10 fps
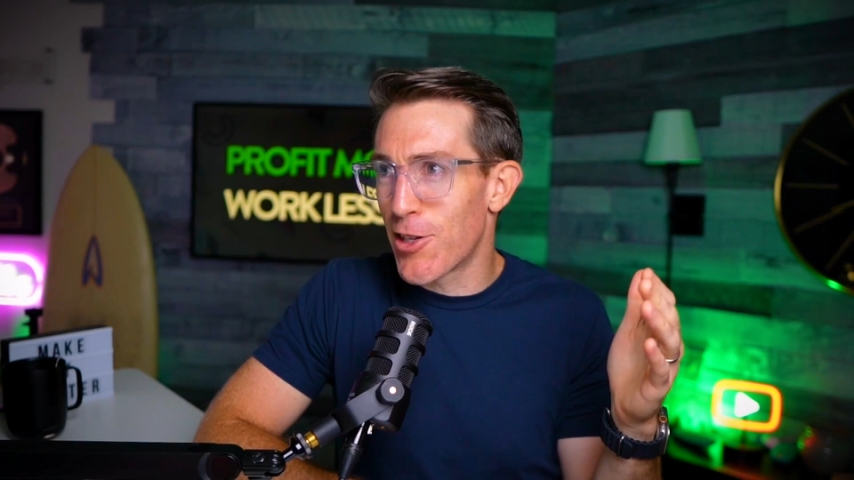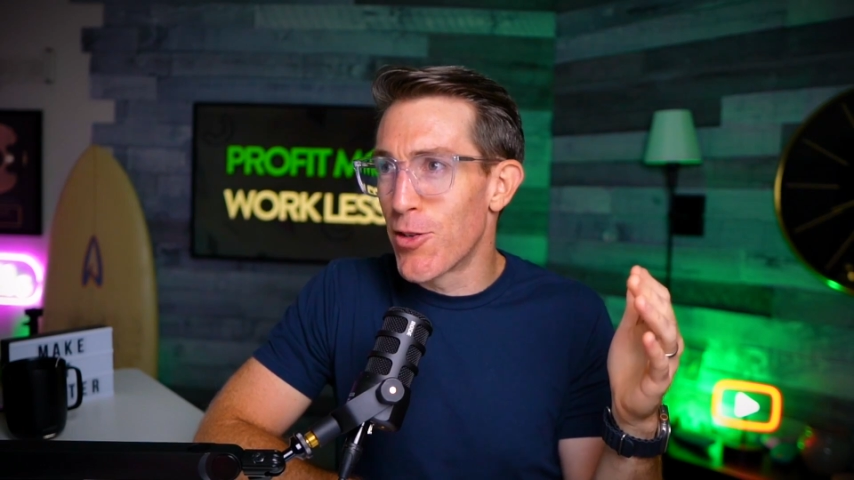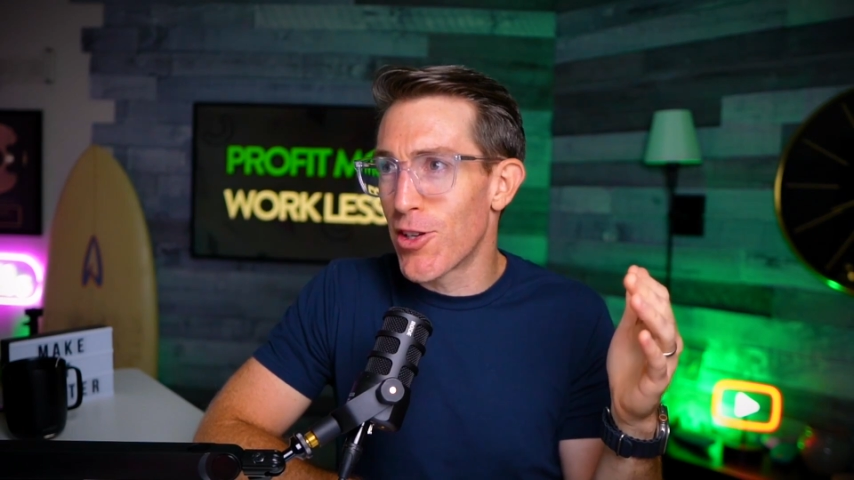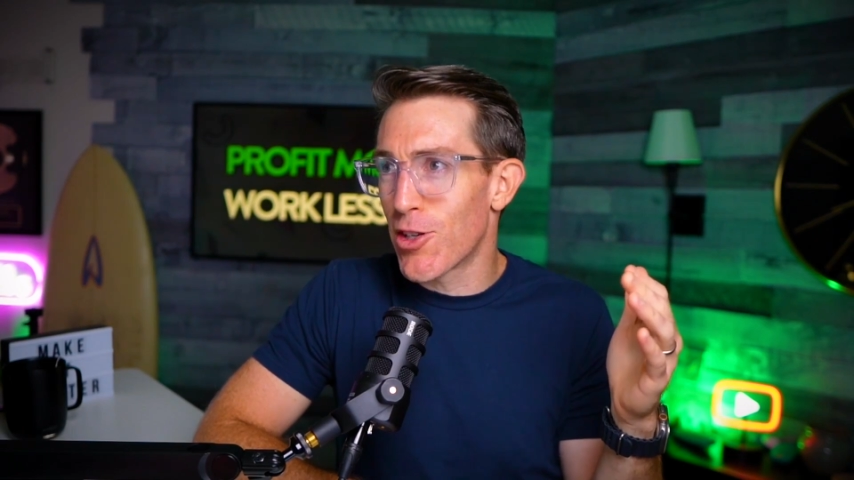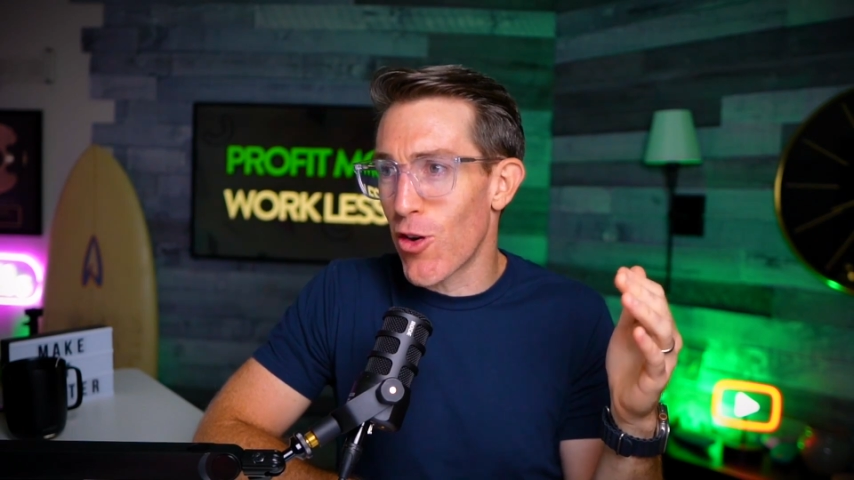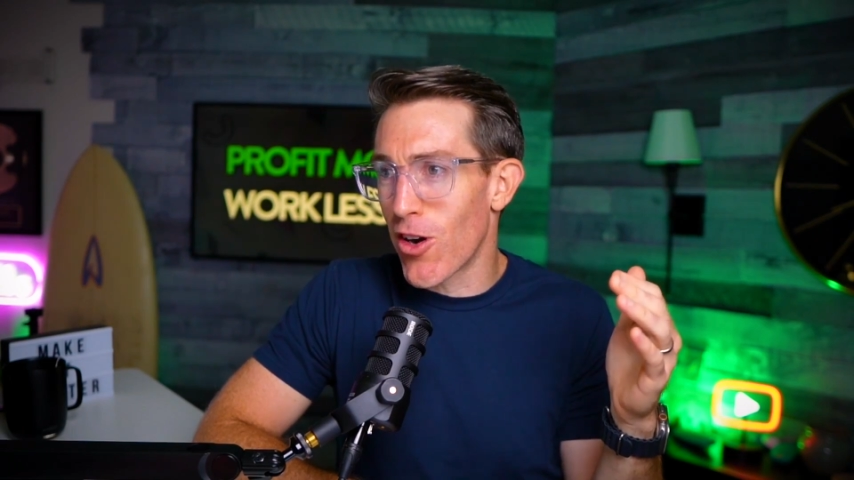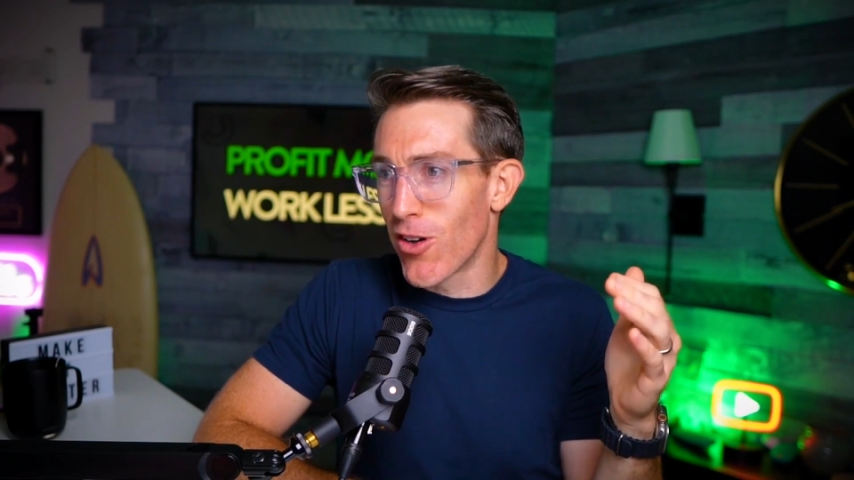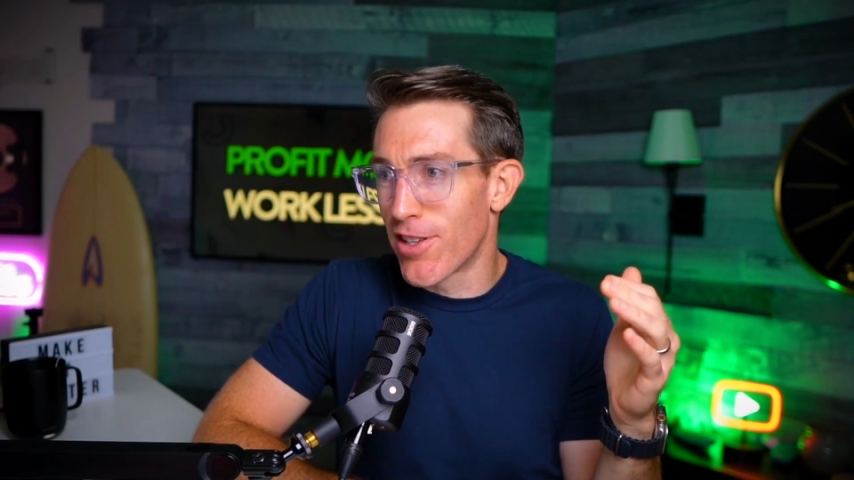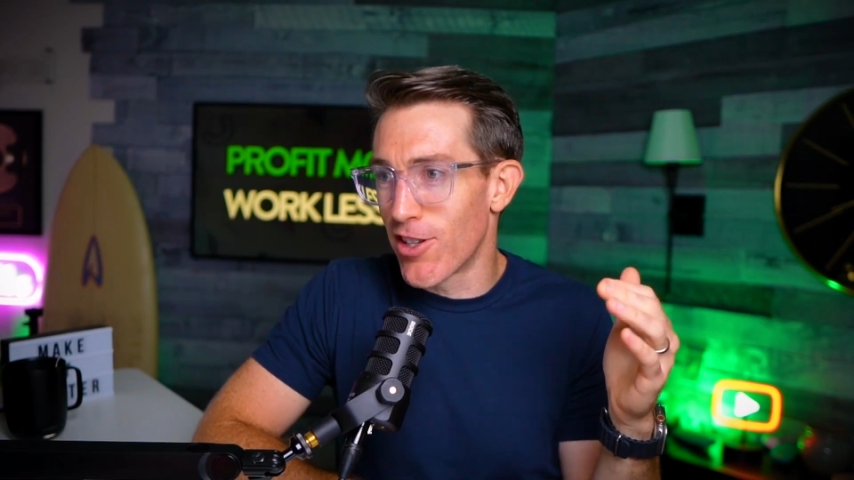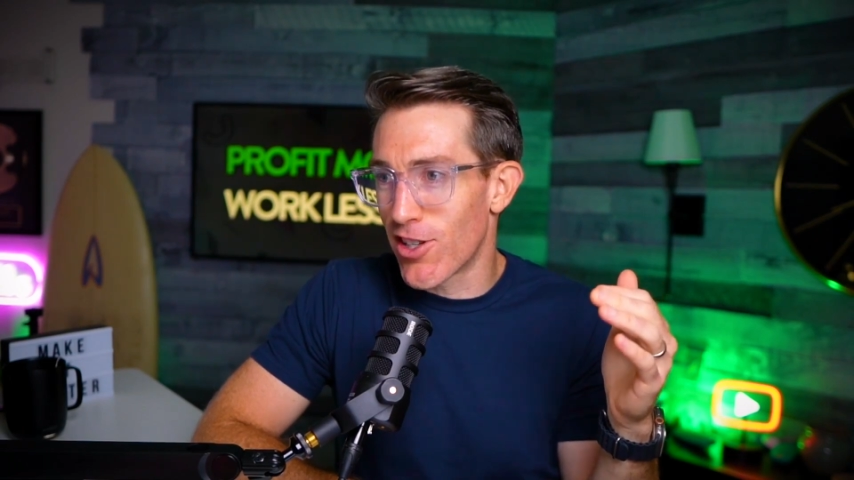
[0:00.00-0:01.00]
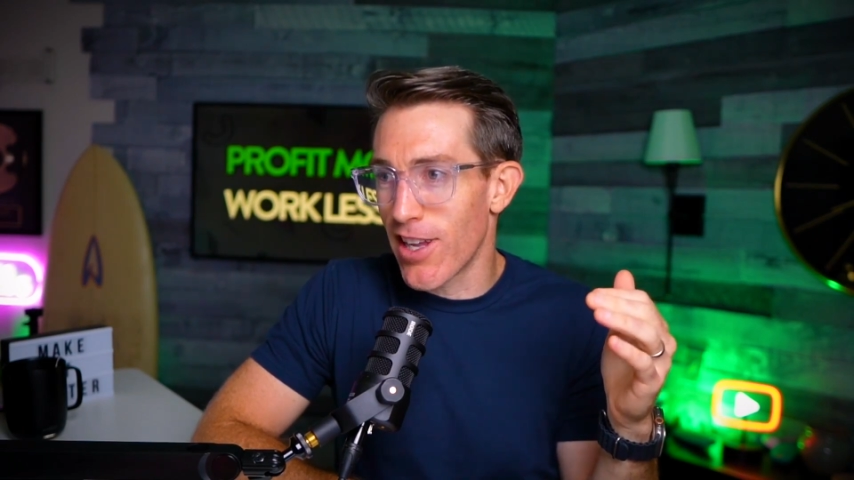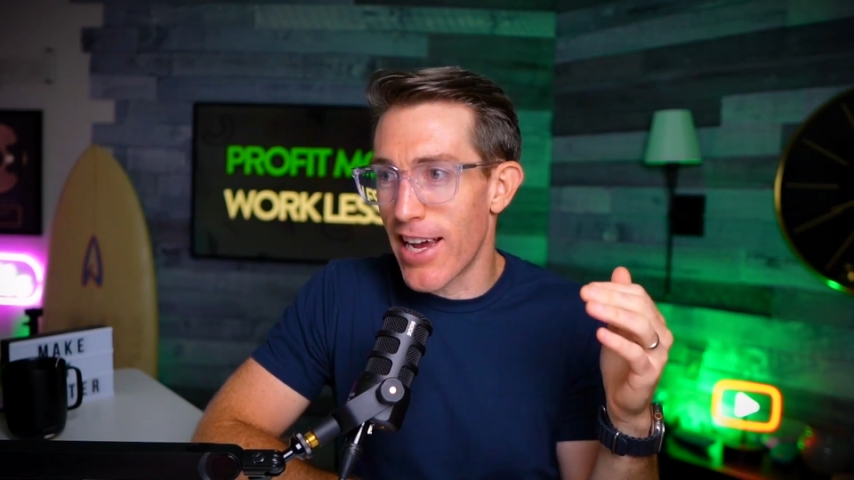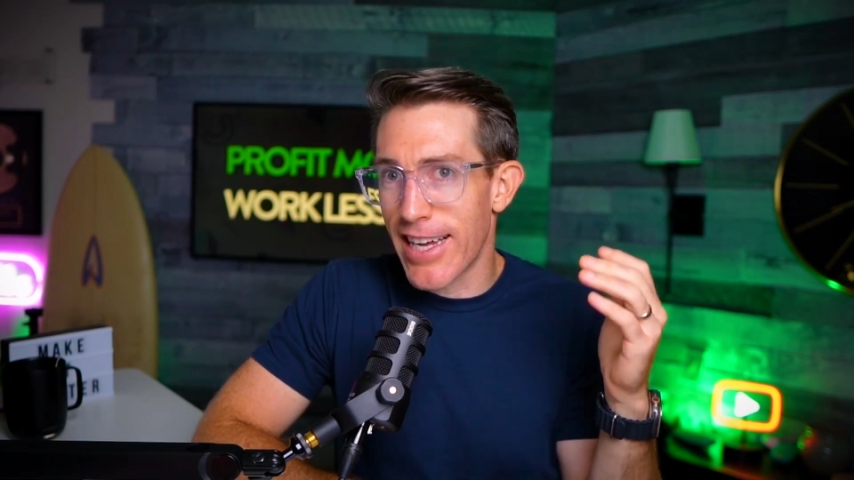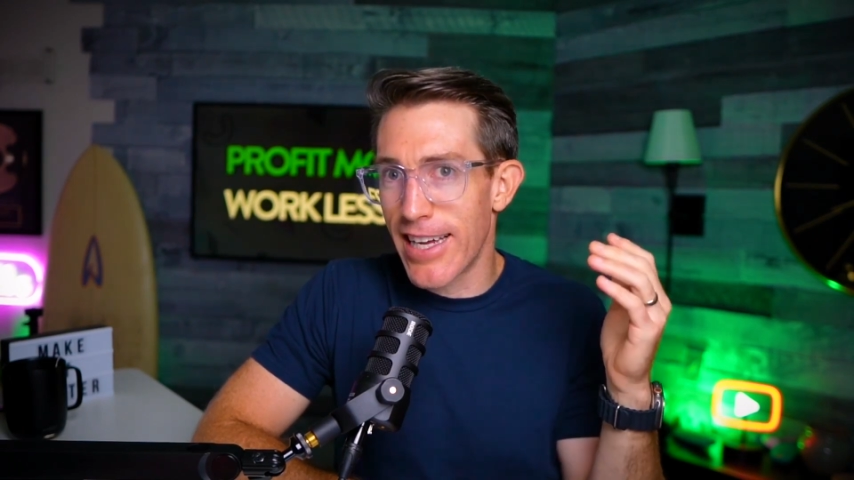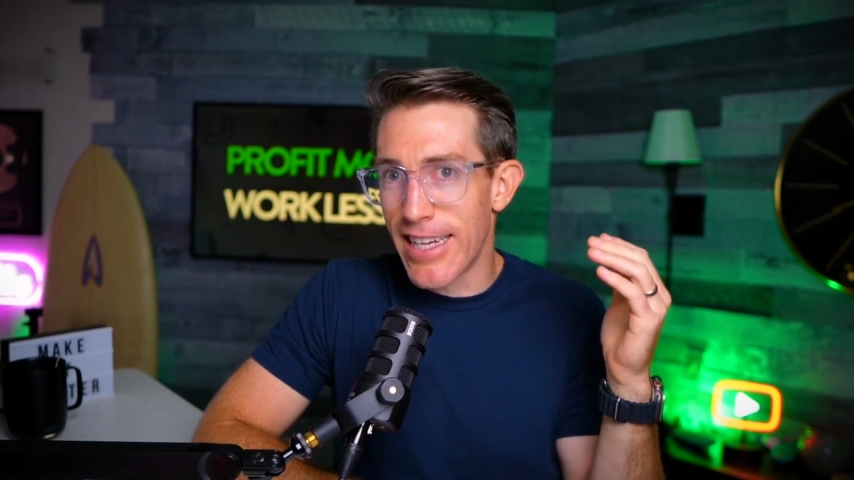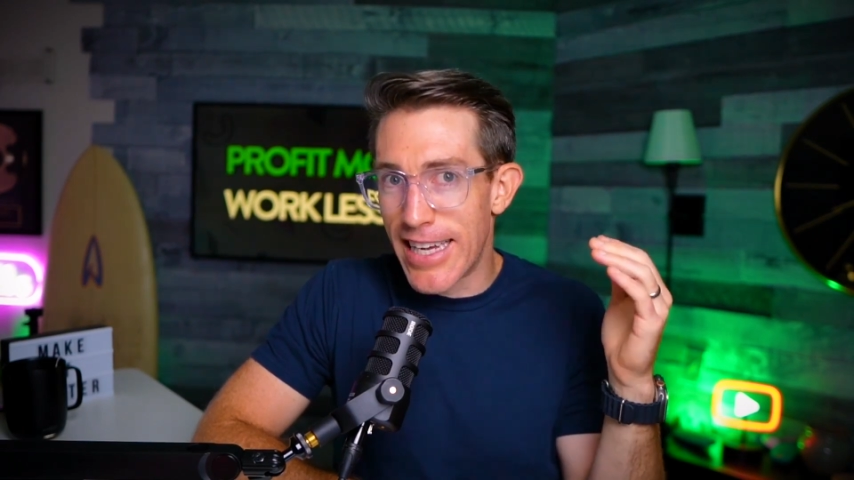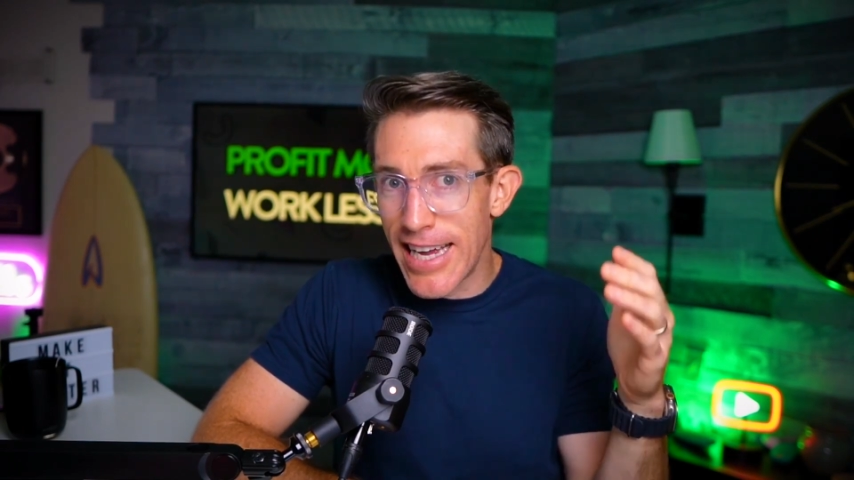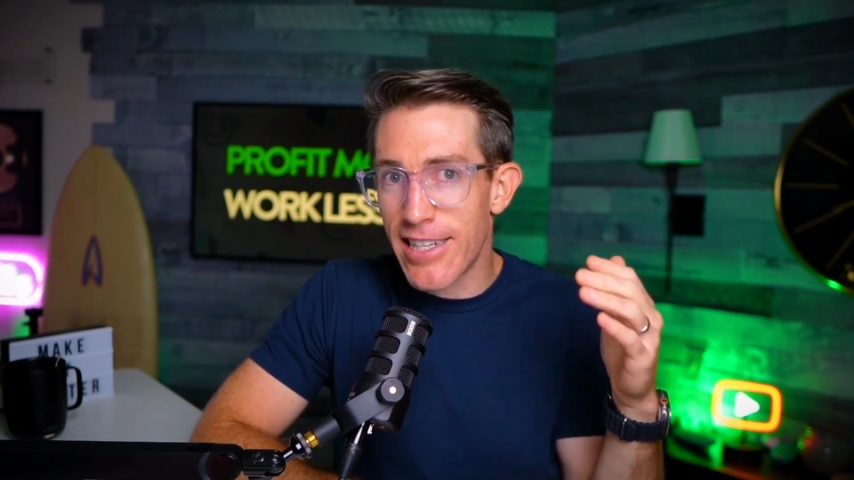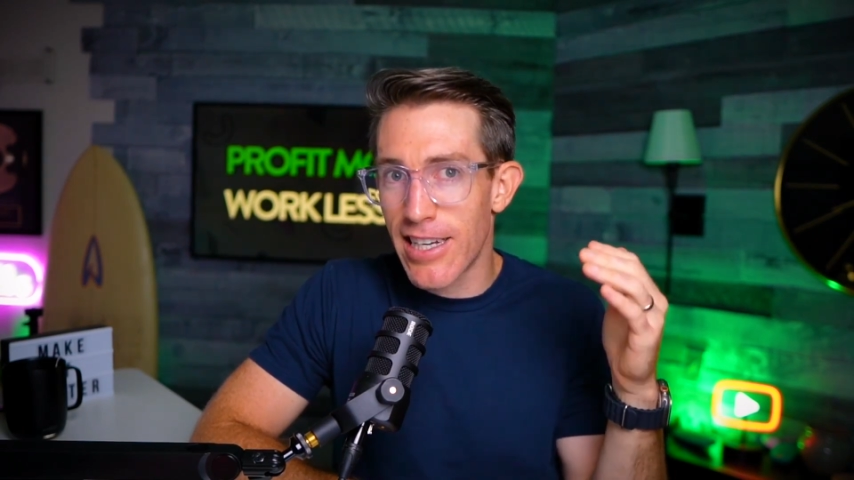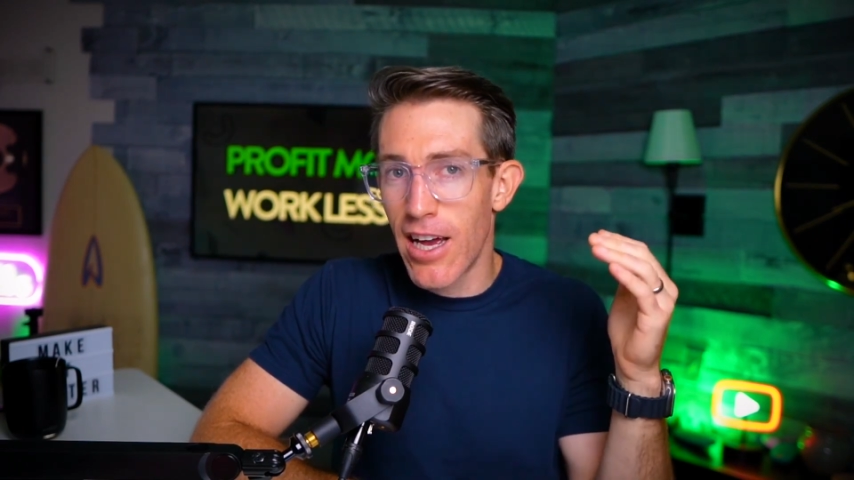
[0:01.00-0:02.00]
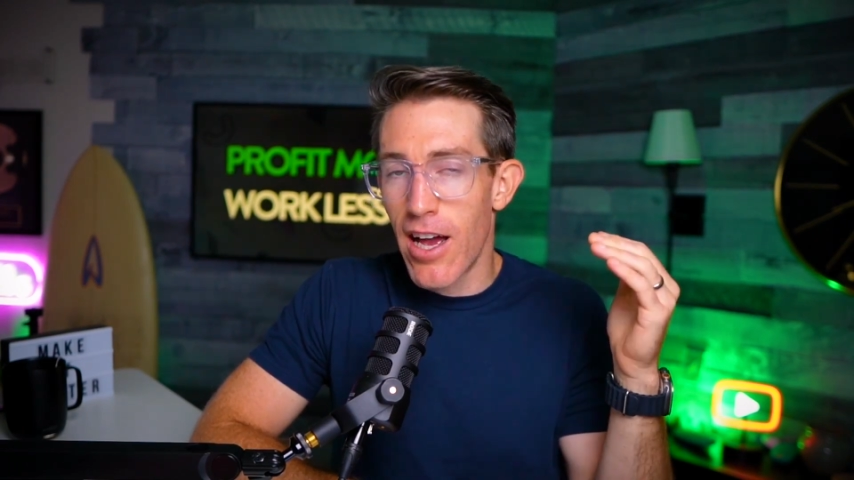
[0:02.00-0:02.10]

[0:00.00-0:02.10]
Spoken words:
usually struggle to just like get,